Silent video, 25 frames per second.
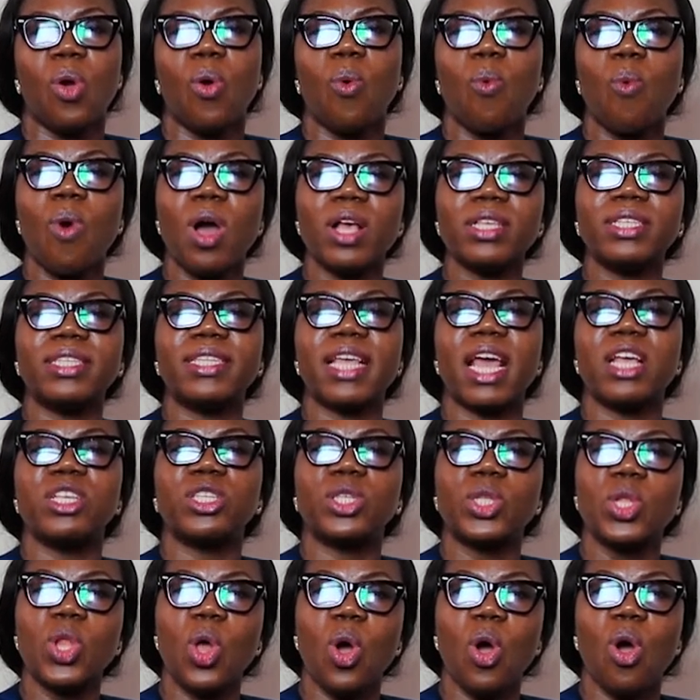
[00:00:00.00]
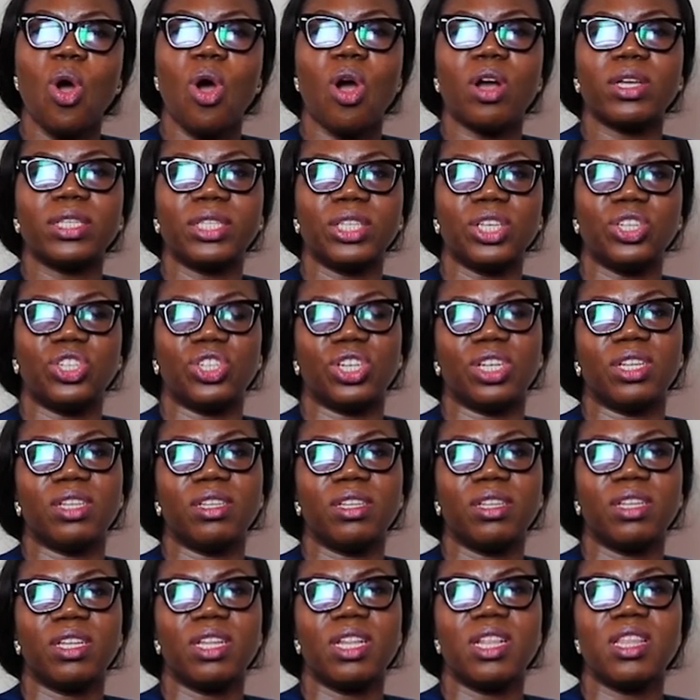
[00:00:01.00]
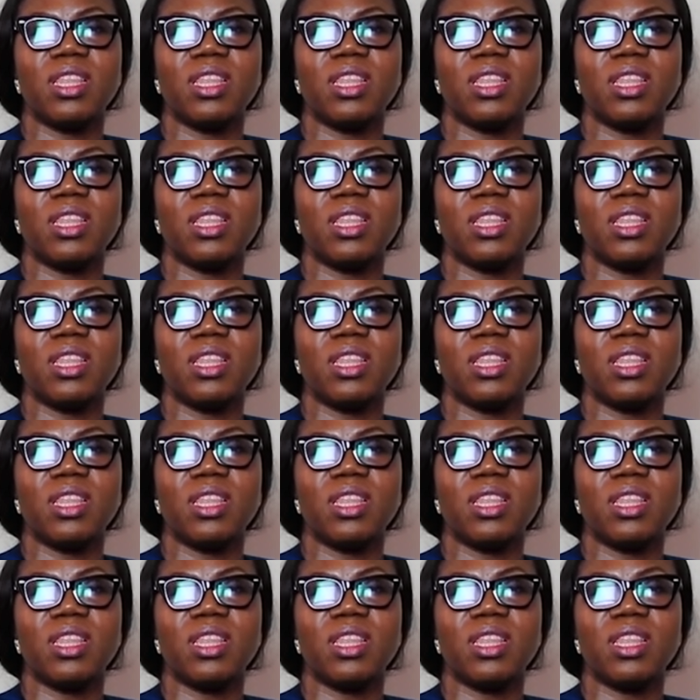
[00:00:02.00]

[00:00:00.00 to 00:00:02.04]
Once there is low oxygen,